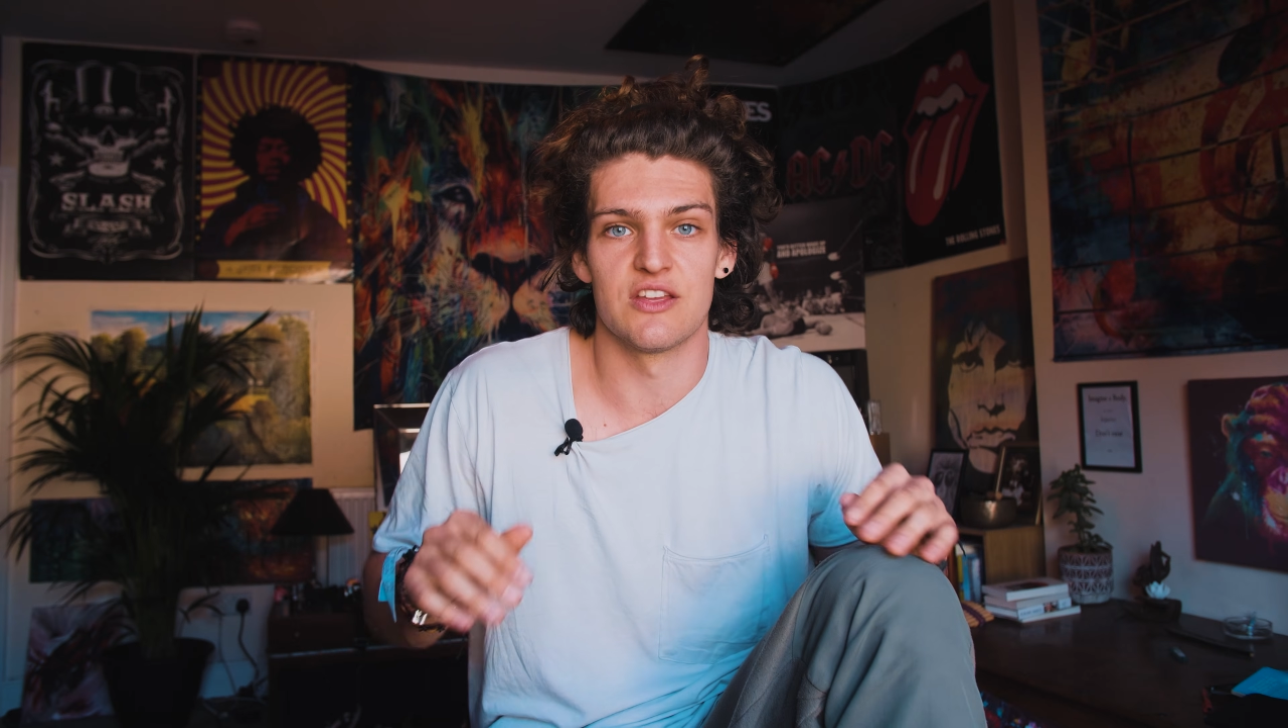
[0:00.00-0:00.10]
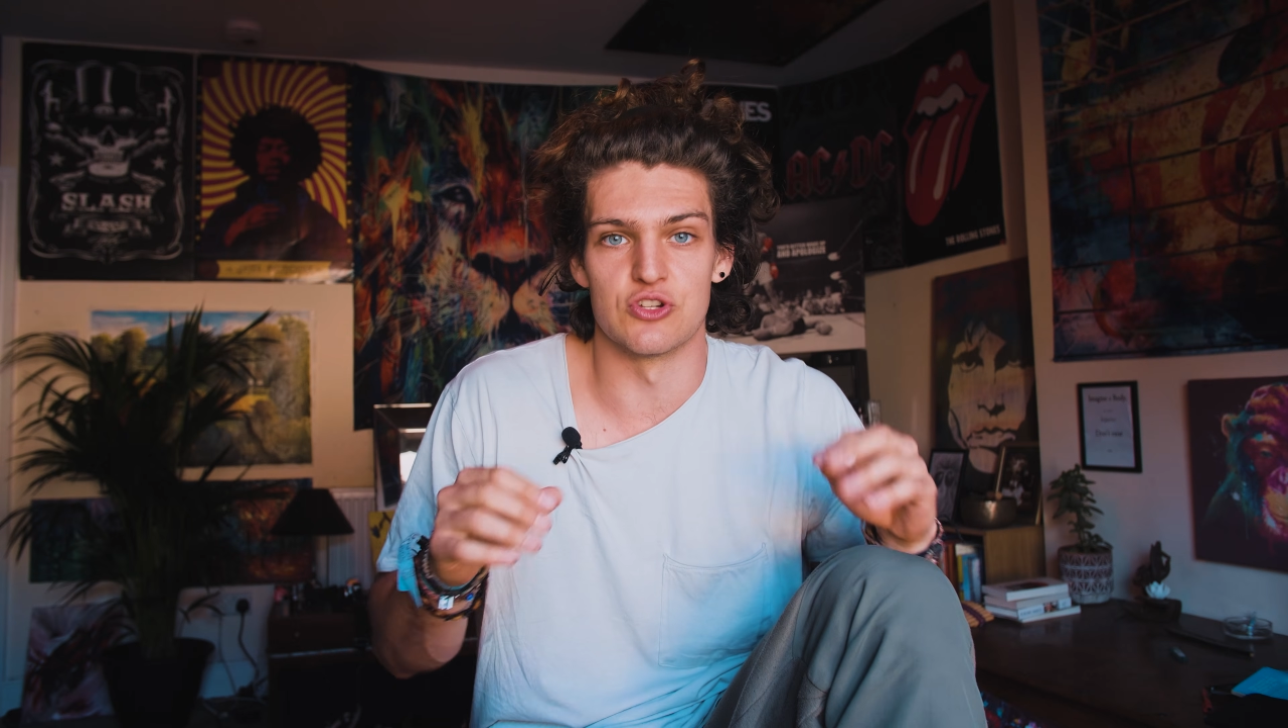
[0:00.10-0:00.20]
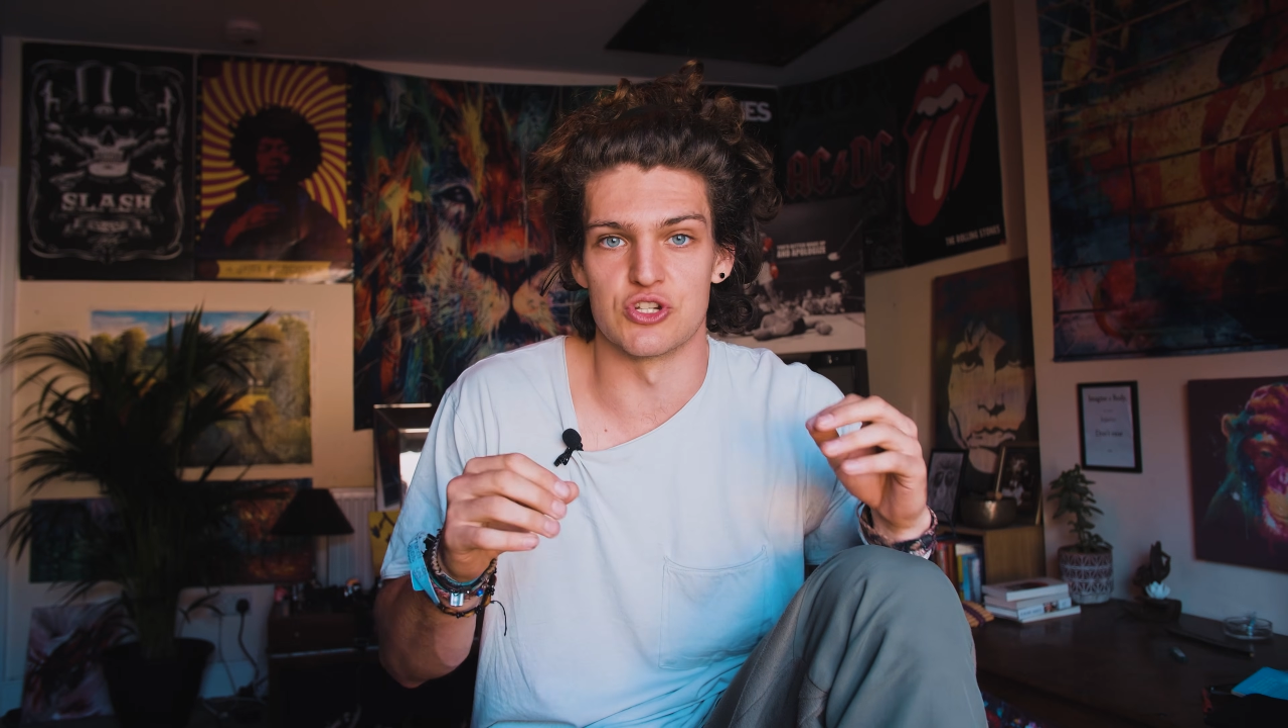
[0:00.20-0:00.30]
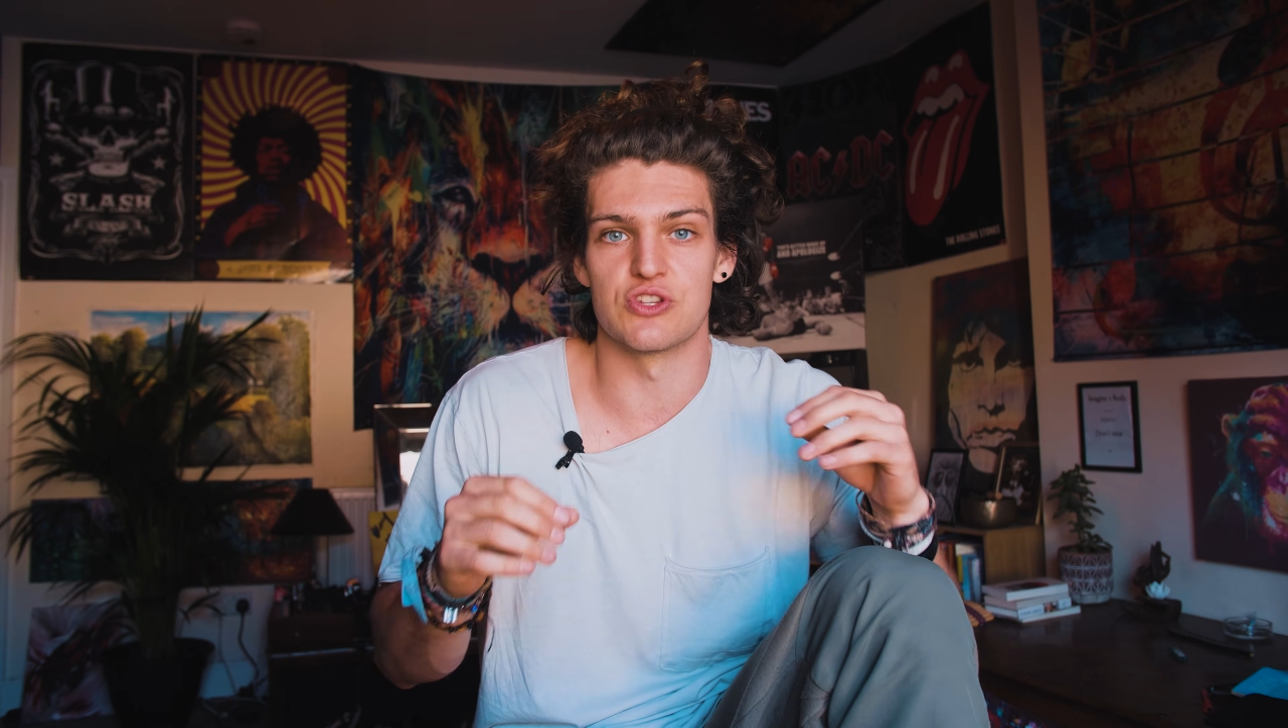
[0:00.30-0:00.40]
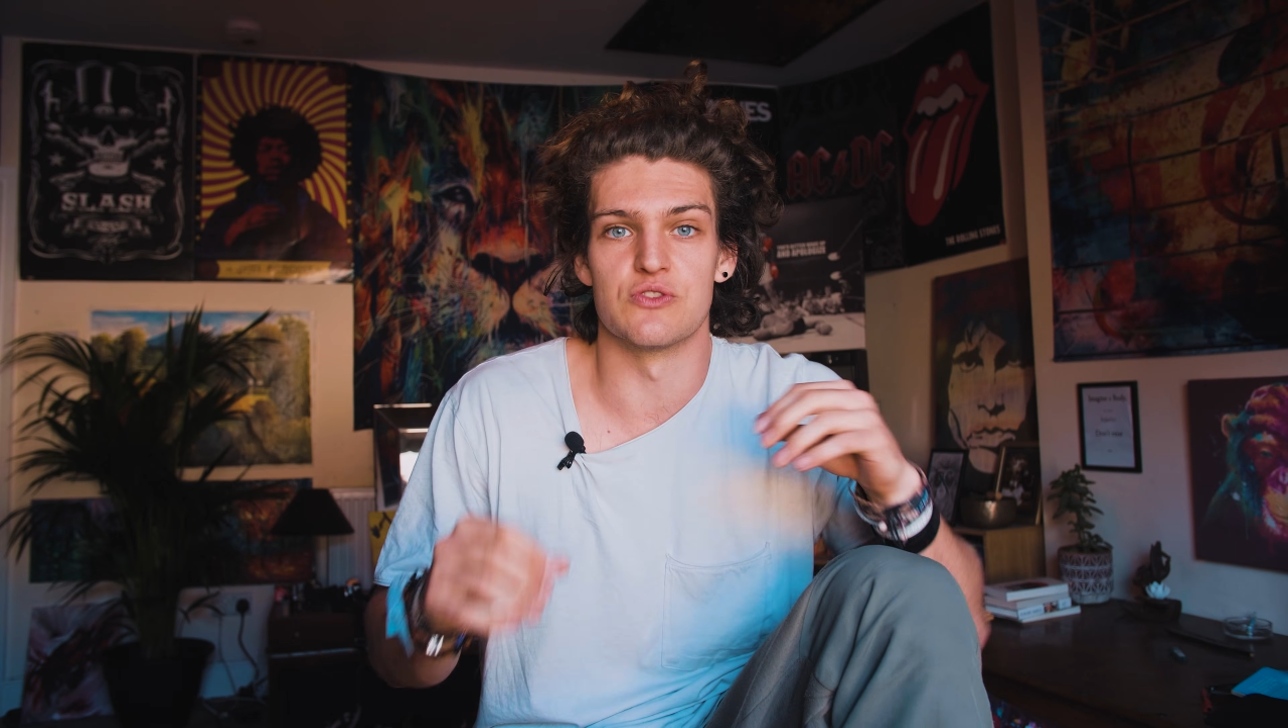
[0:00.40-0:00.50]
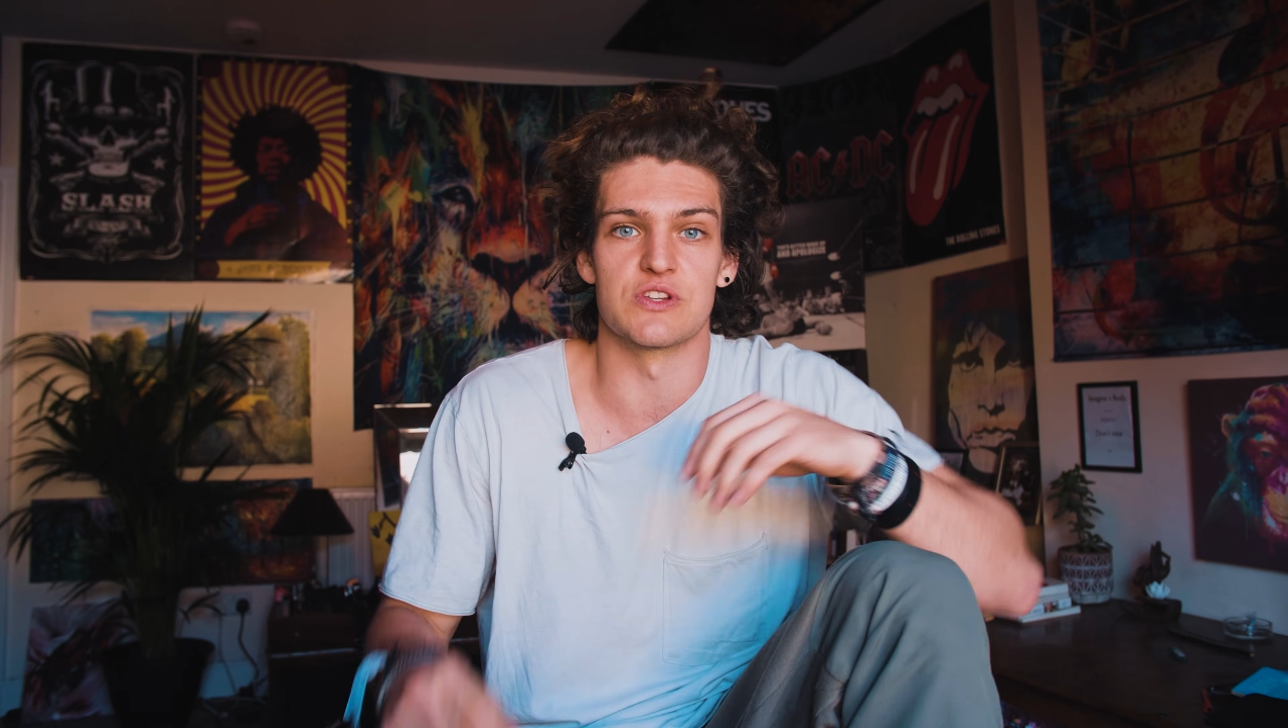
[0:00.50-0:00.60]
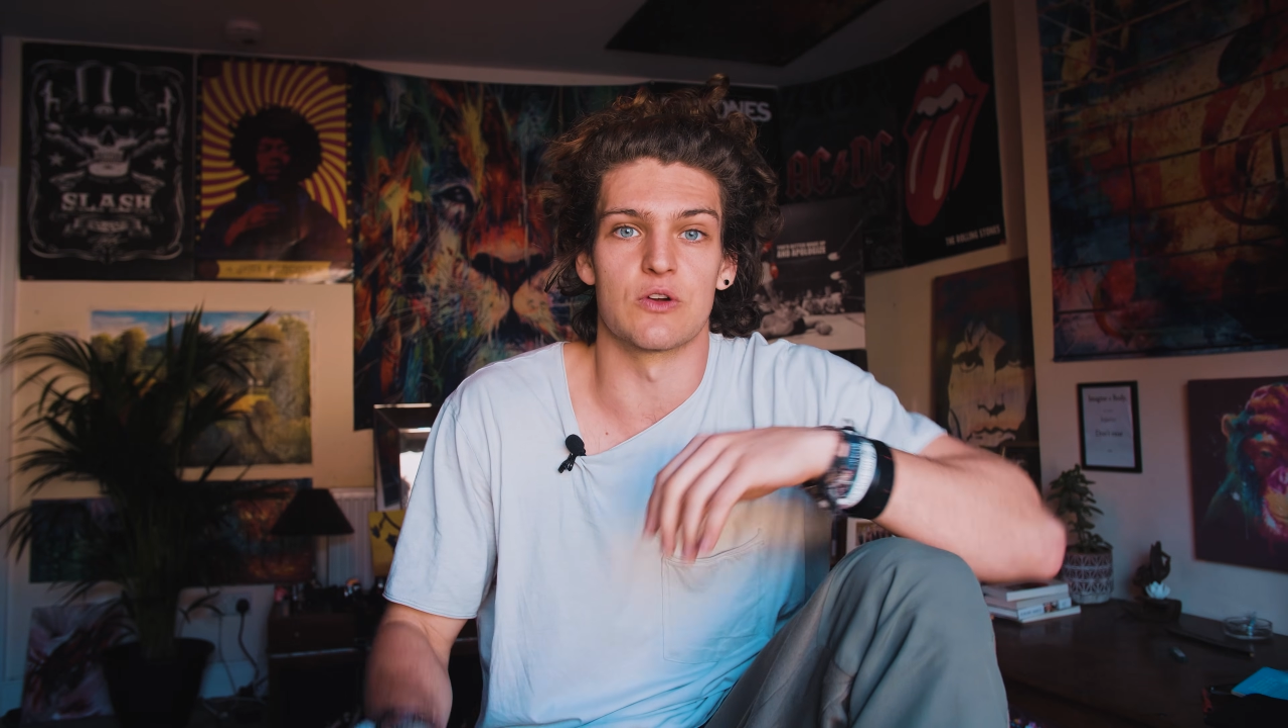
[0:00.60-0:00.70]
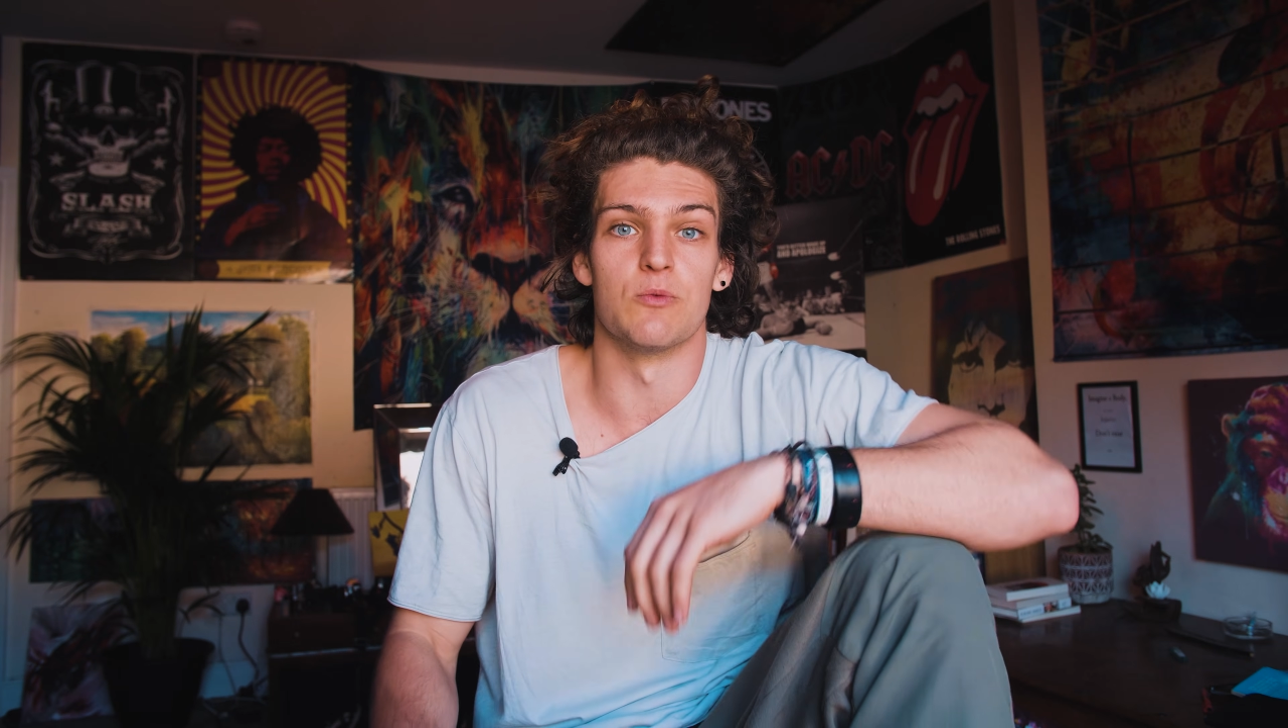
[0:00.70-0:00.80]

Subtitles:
You're just using